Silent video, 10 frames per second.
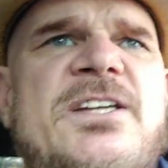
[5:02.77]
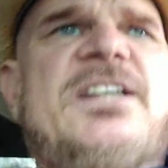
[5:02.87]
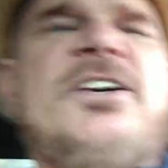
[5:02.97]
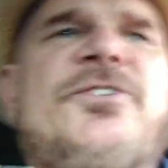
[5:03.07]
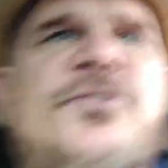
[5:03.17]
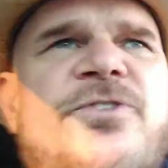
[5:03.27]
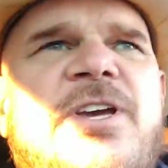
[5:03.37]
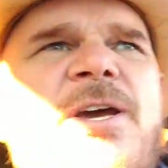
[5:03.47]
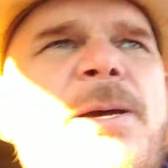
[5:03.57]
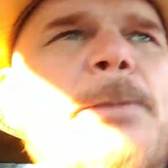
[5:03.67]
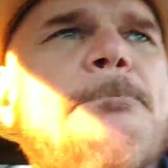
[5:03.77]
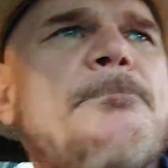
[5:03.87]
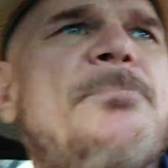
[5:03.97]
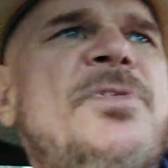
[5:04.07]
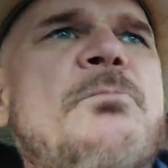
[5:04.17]
Because uh,
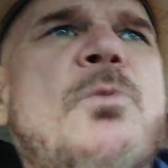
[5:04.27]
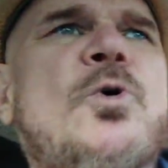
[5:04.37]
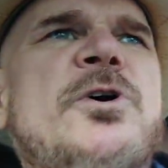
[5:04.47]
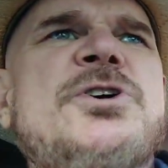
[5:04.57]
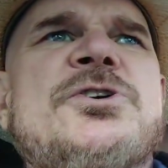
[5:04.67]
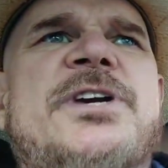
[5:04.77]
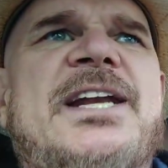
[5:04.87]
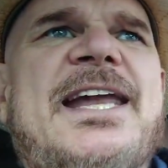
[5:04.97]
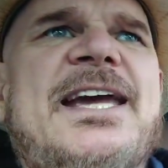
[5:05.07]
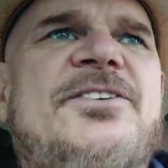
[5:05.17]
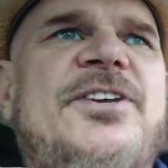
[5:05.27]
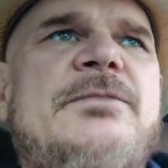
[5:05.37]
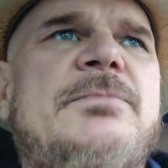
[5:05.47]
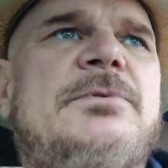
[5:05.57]
the more you're connected,